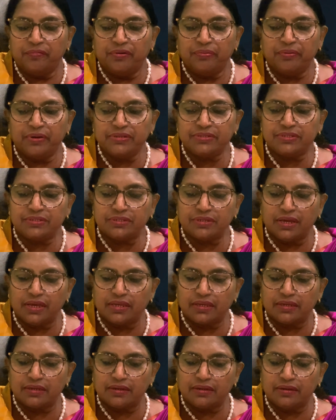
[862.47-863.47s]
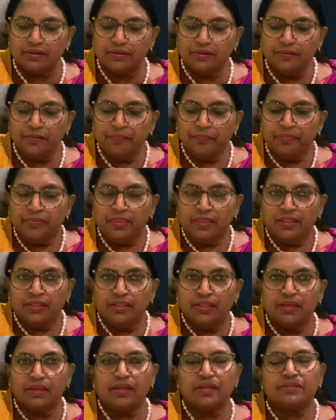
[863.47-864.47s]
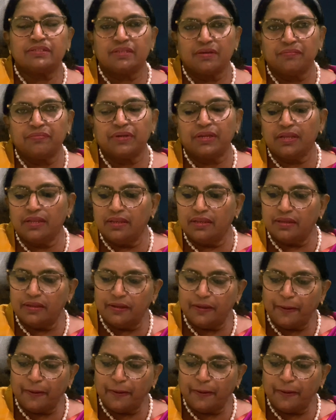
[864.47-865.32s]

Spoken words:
first, there are several